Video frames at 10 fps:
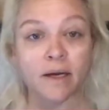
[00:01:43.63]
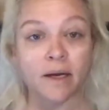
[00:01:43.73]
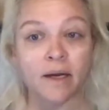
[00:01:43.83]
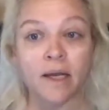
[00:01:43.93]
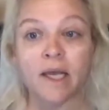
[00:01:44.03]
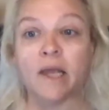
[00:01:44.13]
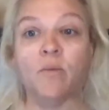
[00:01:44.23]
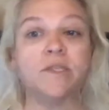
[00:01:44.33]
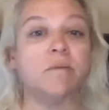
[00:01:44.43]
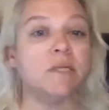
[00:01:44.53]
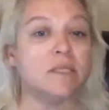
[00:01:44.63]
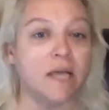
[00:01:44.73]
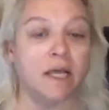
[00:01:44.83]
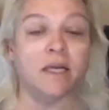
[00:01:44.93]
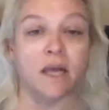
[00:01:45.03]
It was a mistake
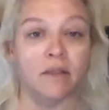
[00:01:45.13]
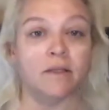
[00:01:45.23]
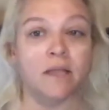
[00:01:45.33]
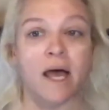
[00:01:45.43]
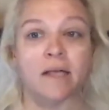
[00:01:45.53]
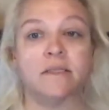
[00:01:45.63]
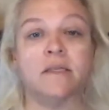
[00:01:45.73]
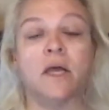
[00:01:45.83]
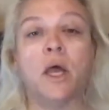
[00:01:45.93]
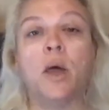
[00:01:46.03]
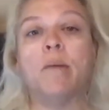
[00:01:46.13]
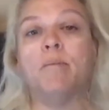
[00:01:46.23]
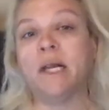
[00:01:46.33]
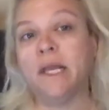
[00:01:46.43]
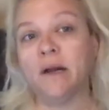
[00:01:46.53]
nonetheless. But
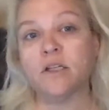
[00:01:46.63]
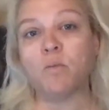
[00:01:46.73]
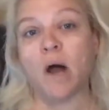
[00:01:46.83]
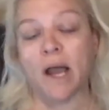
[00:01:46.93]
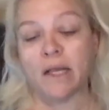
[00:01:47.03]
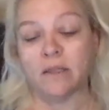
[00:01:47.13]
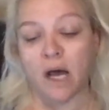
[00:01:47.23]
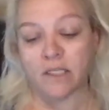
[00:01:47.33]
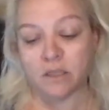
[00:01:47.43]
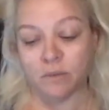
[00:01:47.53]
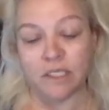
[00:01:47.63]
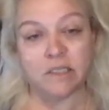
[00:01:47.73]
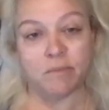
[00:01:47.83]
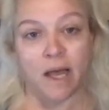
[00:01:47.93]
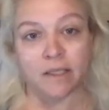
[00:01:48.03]
here's why I lost the
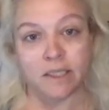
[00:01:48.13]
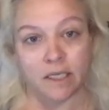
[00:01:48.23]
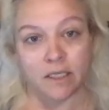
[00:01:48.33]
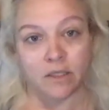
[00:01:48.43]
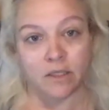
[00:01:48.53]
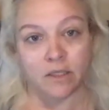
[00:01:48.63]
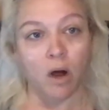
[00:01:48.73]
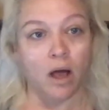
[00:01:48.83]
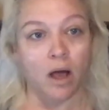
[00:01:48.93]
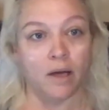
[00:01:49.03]
respect in Duty Ron.